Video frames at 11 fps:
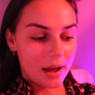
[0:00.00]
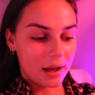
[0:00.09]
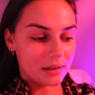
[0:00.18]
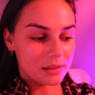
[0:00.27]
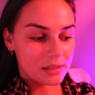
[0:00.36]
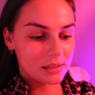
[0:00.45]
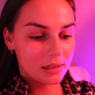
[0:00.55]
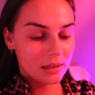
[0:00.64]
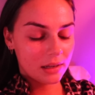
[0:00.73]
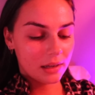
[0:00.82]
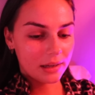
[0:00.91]
And
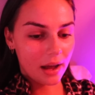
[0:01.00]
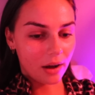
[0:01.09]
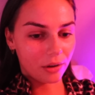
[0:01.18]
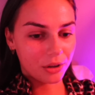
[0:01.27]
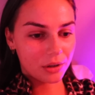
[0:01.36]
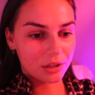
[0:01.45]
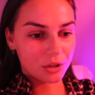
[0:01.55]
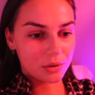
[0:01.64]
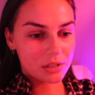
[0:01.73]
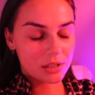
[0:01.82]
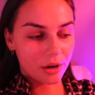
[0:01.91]
yeah, all you can
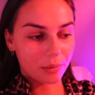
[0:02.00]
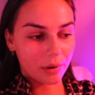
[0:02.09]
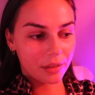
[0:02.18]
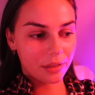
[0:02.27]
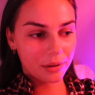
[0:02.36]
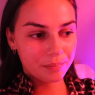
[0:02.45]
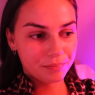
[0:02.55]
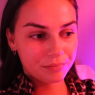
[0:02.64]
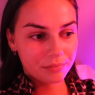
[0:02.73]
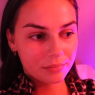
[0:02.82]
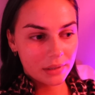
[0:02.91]
do is start with
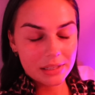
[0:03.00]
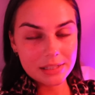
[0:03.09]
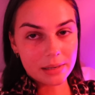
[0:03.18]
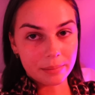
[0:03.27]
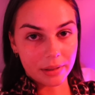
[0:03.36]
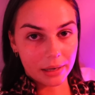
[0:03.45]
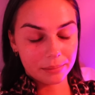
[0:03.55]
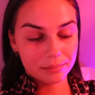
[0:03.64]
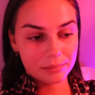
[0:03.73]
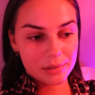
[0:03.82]
something.